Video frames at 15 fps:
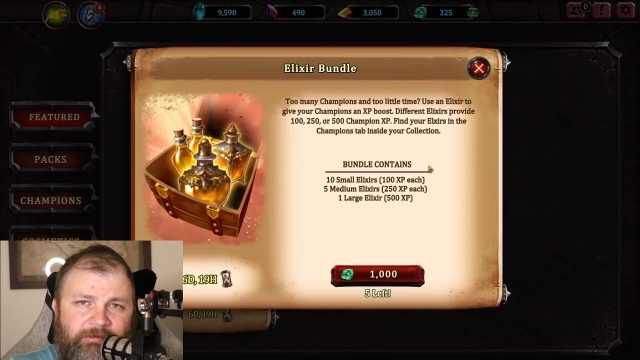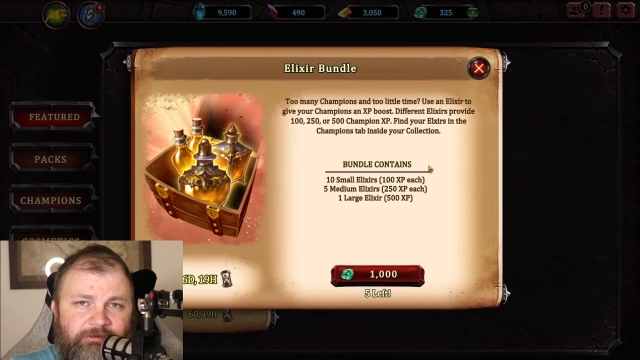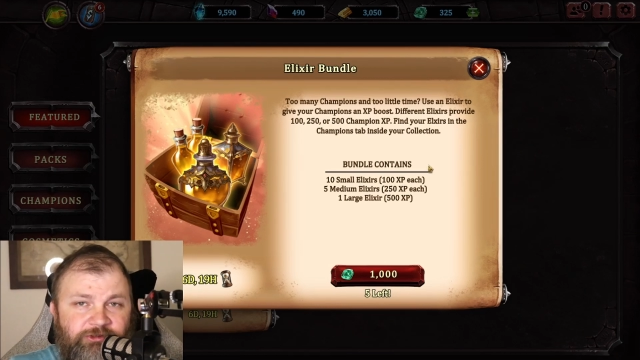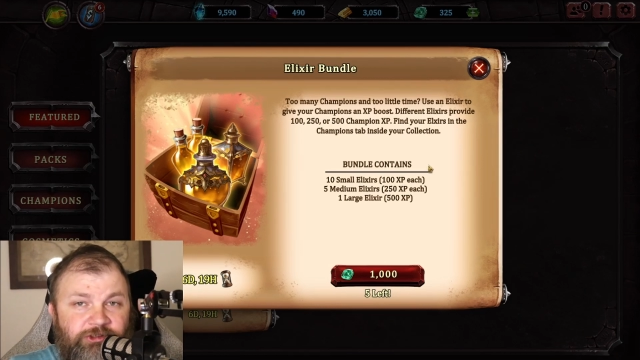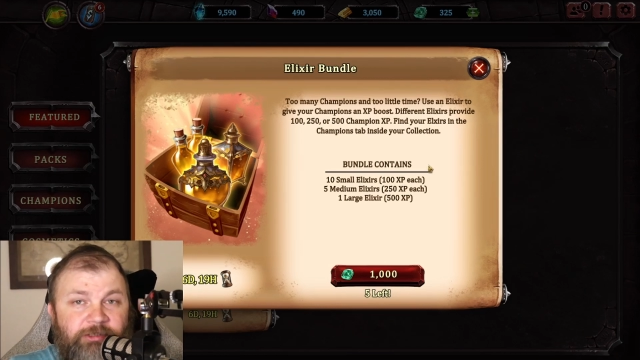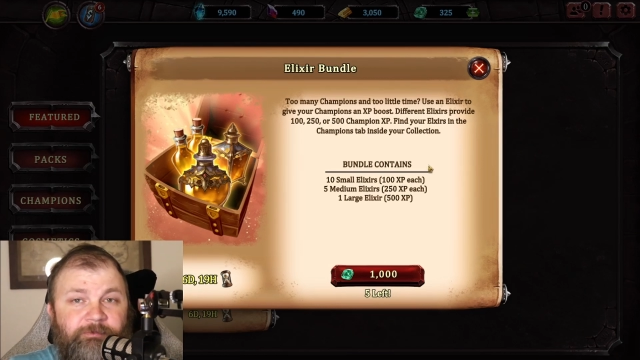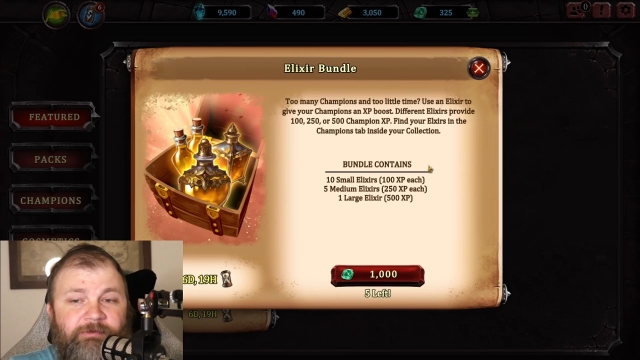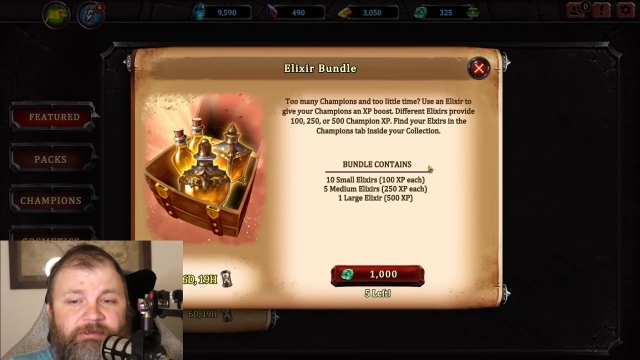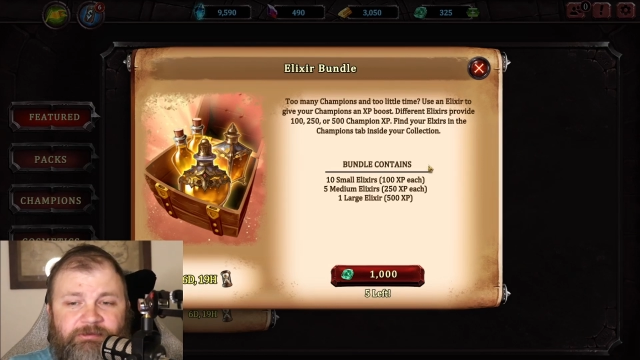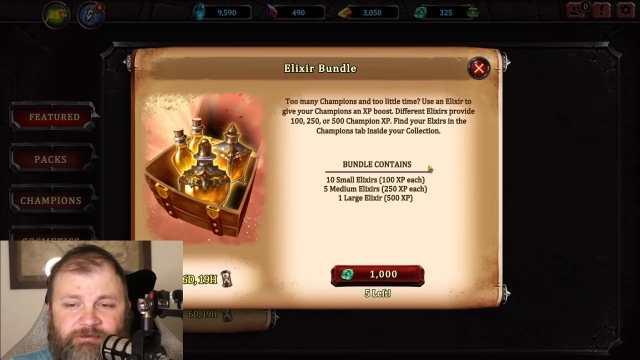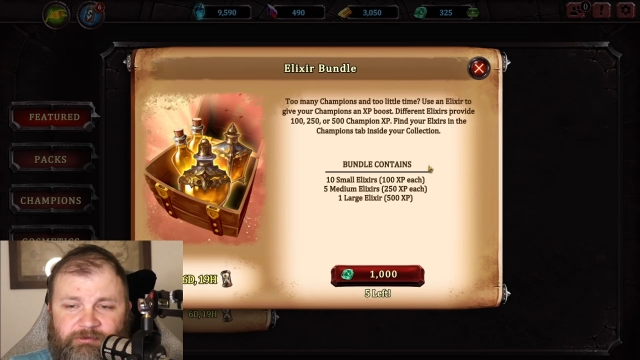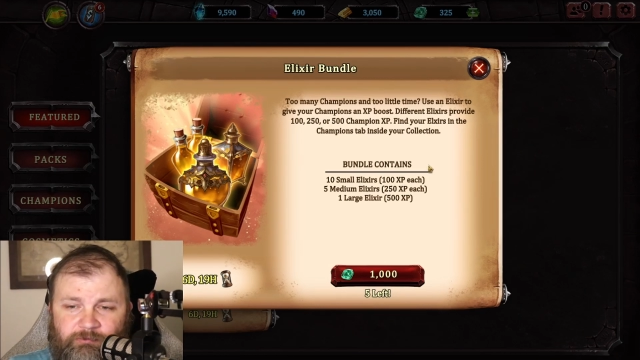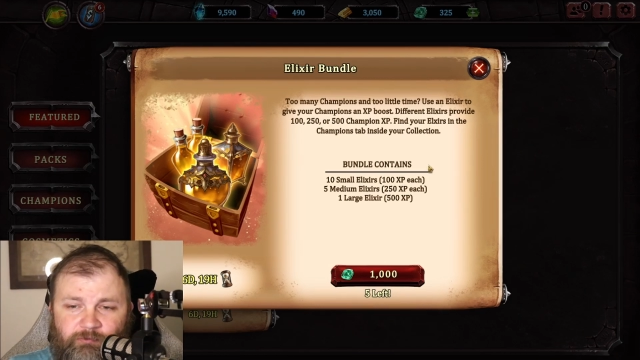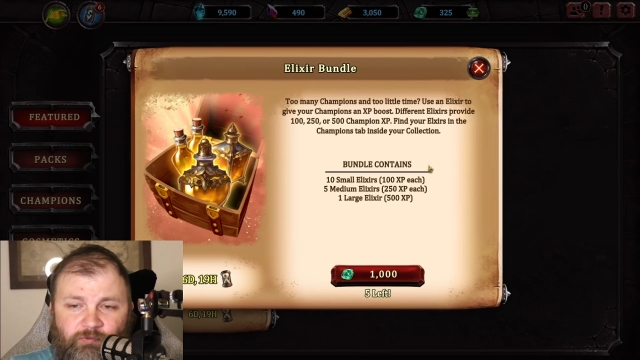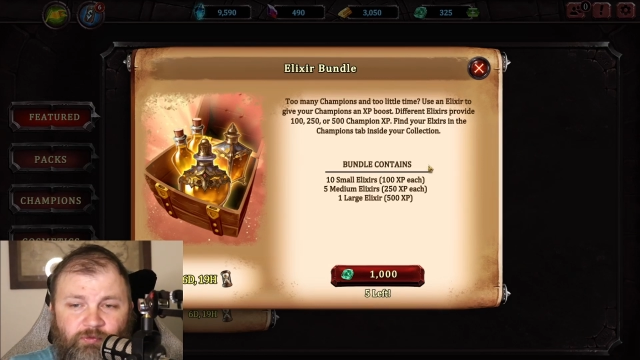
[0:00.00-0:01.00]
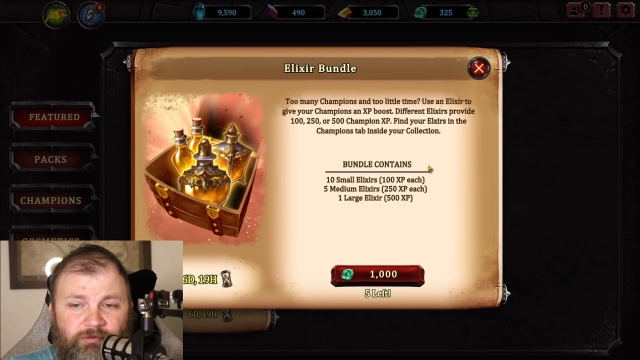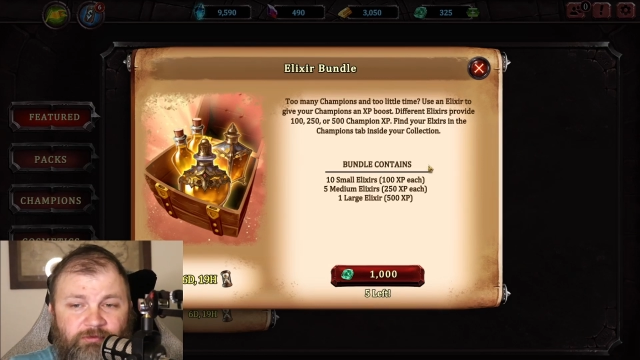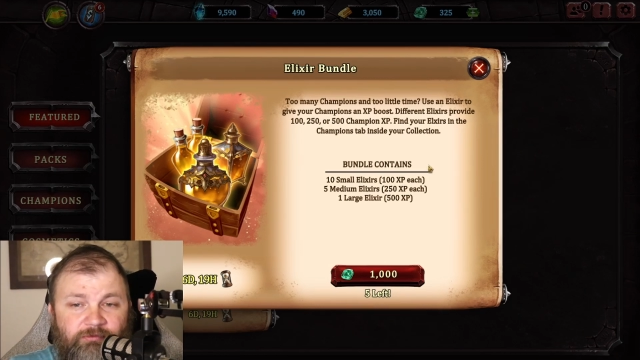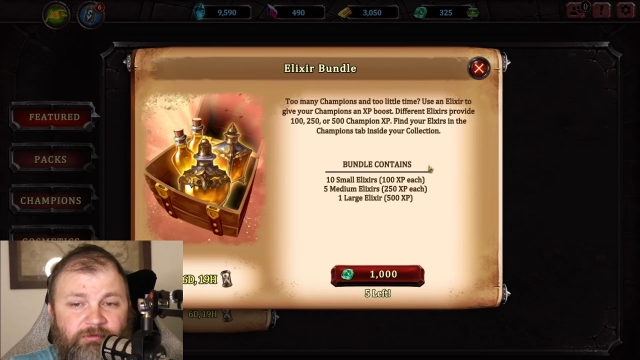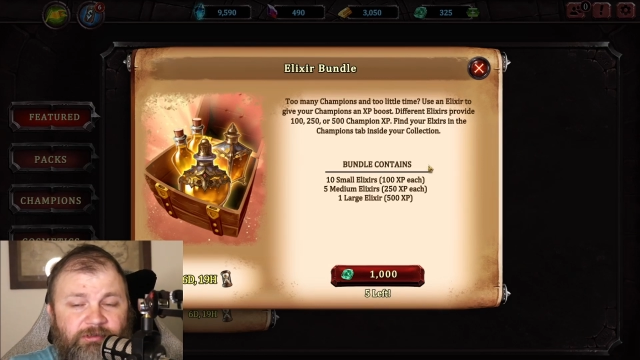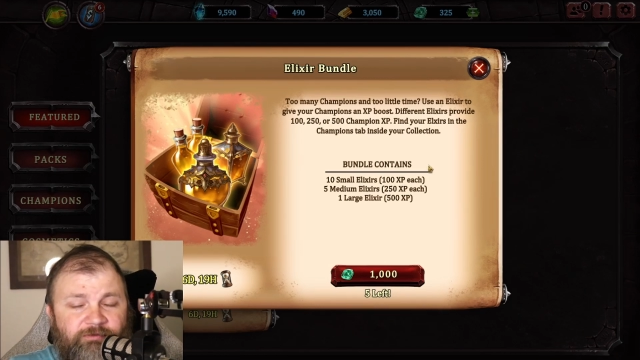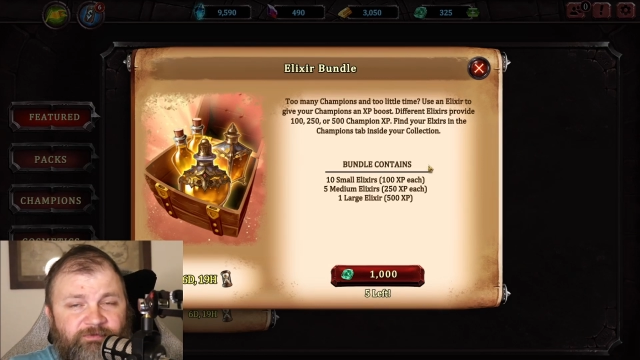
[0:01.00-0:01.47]
champions
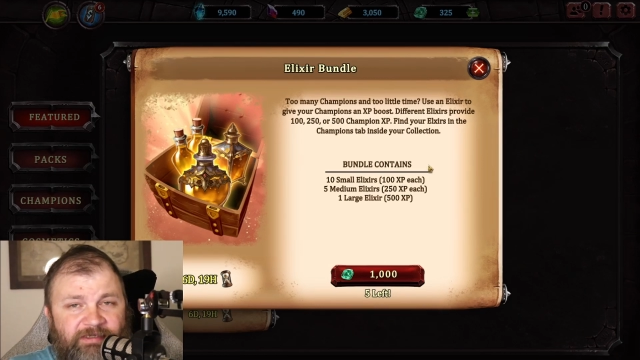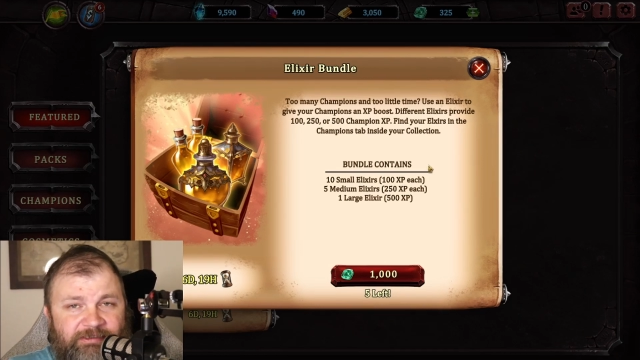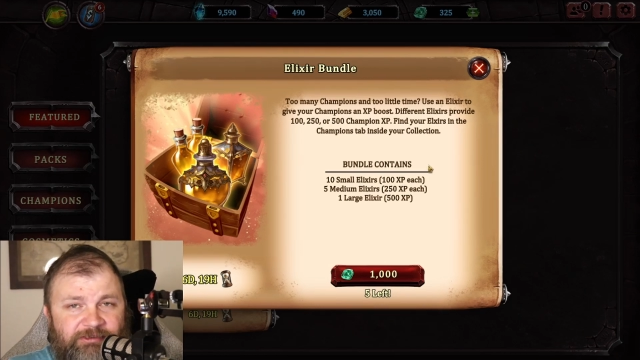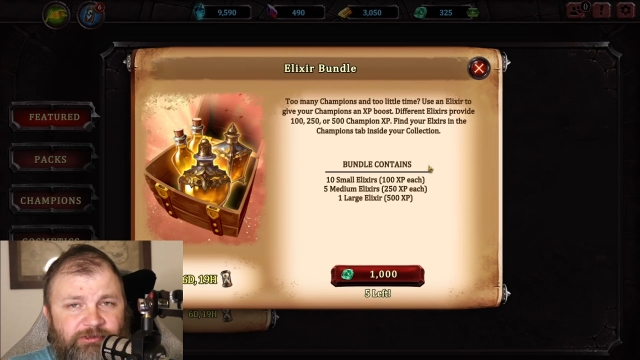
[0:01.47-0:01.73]
really fast,